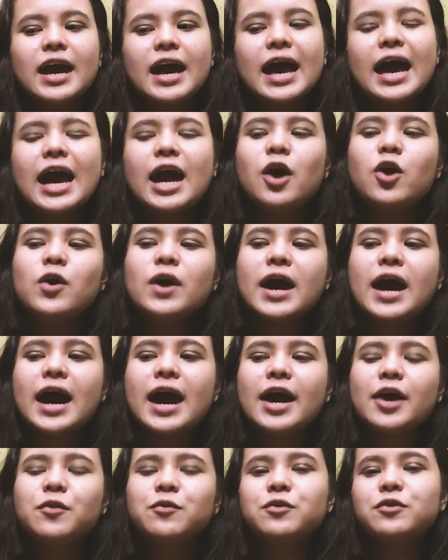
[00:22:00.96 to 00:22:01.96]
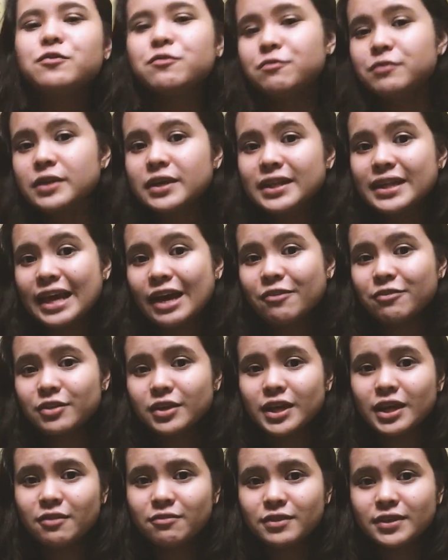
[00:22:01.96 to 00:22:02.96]
how I would feel after
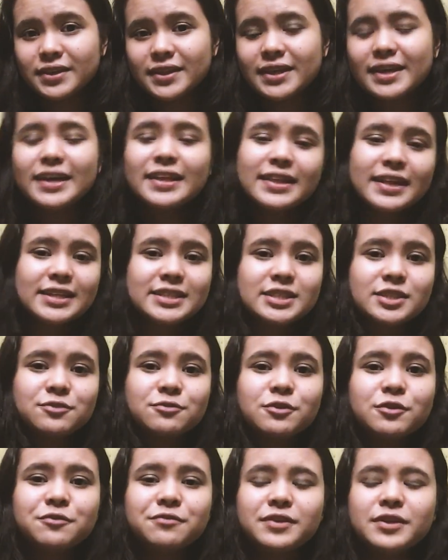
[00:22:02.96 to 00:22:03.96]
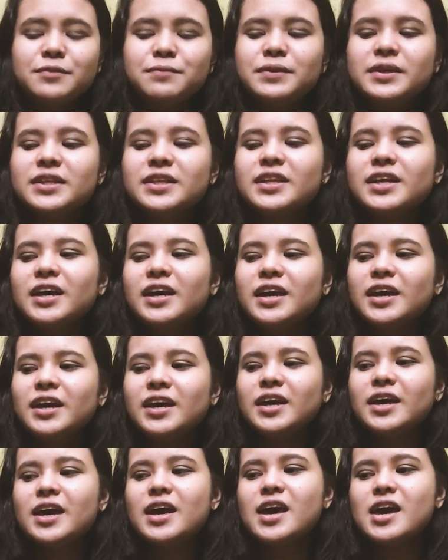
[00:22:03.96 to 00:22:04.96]
everything, and that's the fulfillment.
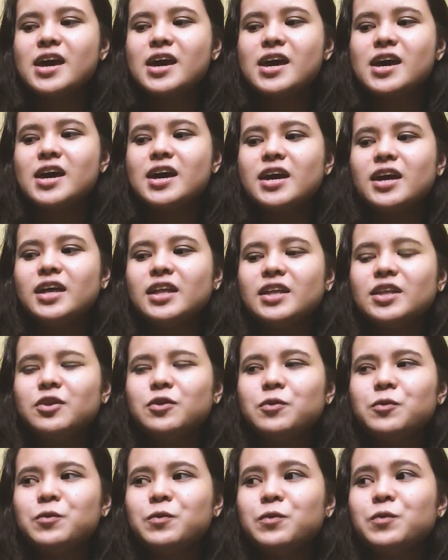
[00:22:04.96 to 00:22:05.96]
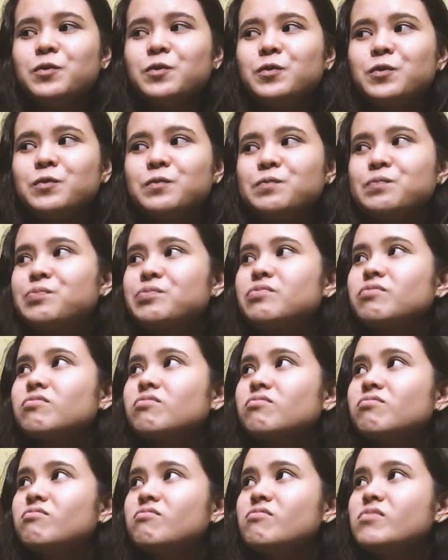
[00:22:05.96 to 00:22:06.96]
And yung
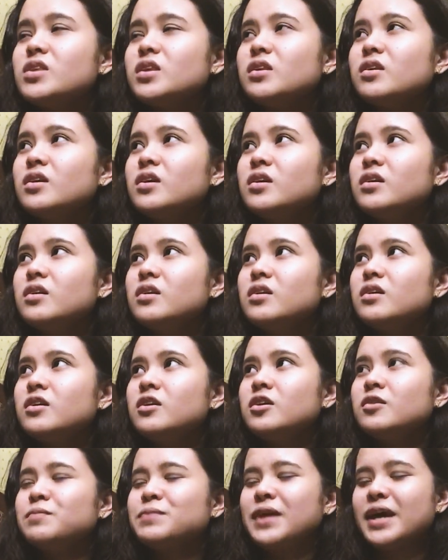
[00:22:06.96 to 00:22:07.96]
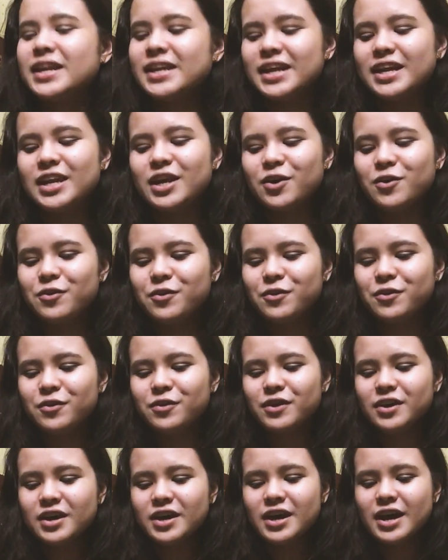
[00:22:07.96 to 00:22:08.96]
um, naalala ko,
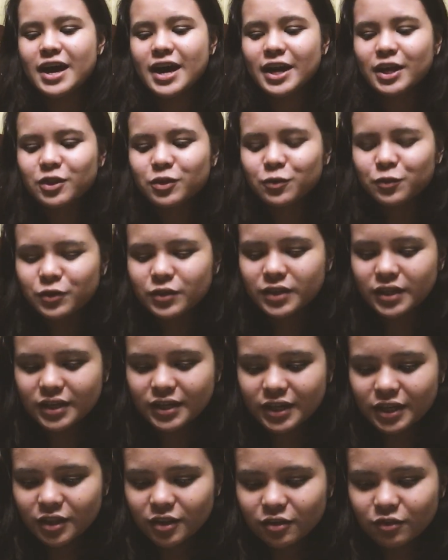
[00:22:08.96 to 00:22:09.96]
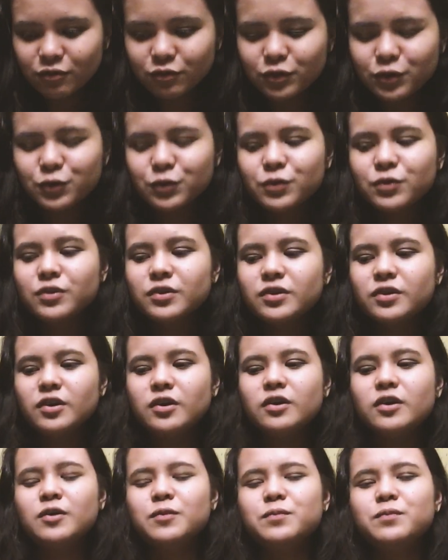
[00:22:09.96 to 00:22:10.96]
I told an interview,
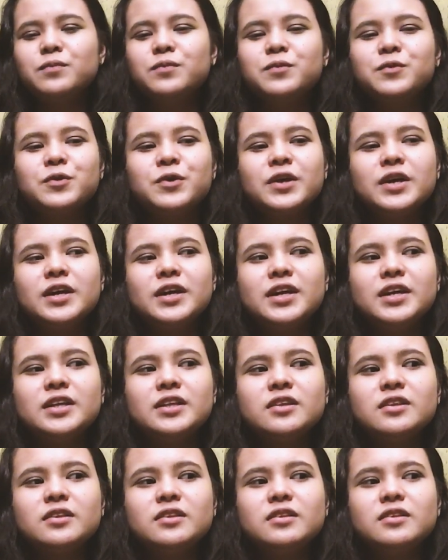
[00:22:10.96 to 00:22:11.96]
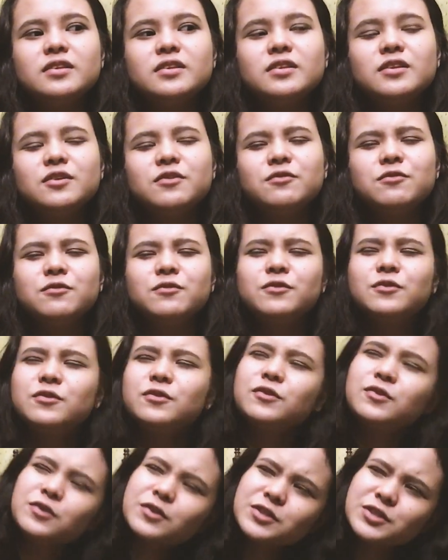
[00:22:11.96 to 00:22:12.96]
um, Creative
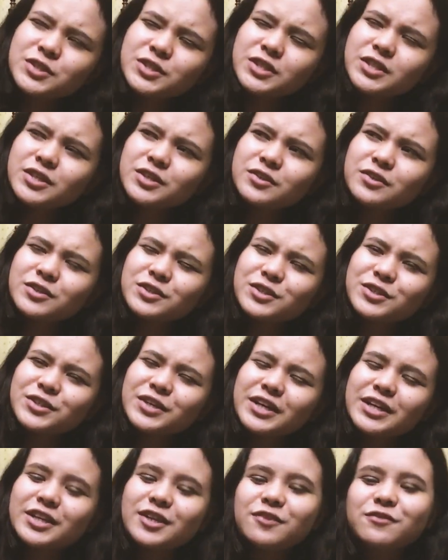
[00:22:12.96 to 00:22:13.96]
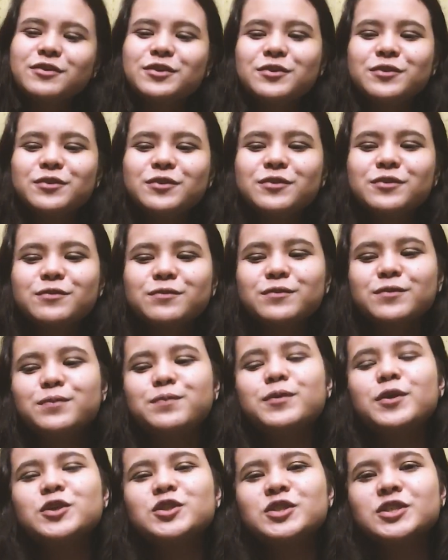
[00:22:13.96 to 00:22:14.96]
Culture, Culture Creative, yung
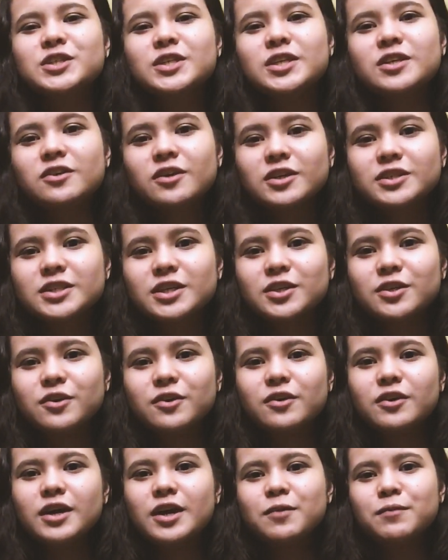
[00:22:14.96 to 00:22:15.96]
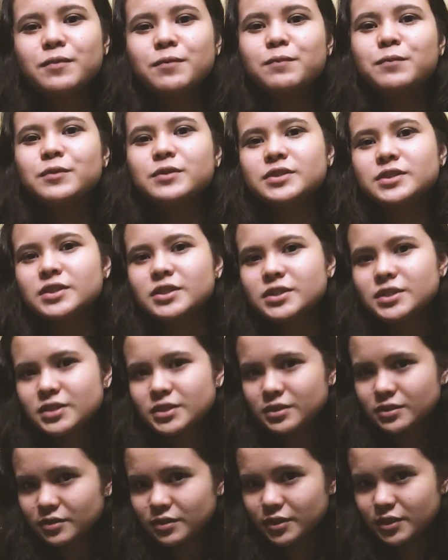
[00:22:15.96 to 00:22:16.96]
project siya ng cousin ko. I'm gonna post this,
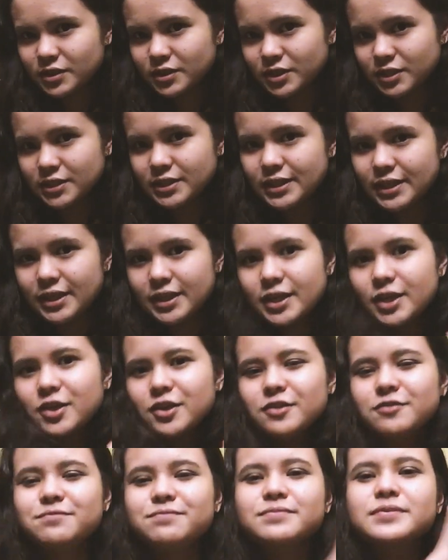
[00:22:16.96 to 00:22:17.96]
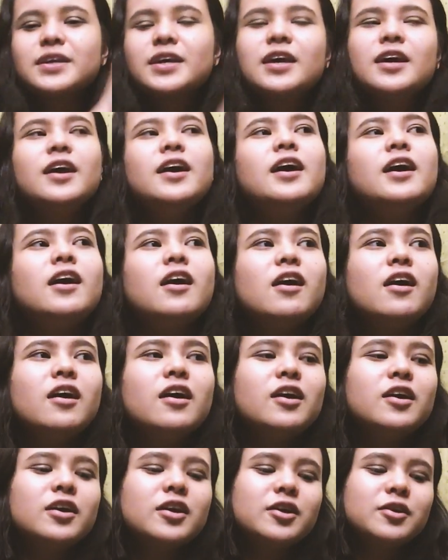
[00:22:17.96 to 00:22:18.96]
this, this link here.
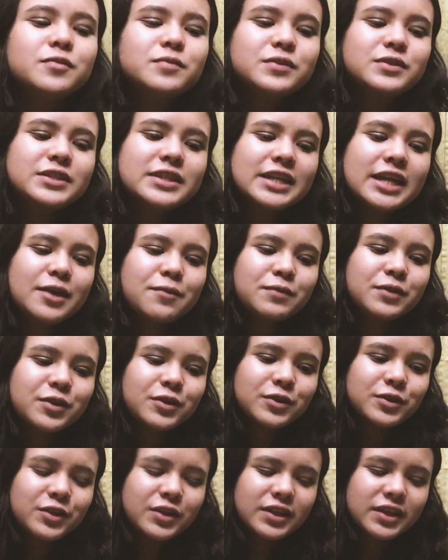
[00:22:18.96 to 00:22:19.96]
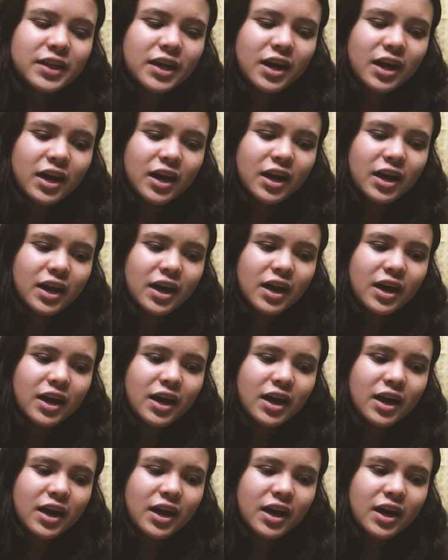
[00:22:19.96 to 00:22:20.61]
Um, yung sinabi ko doon na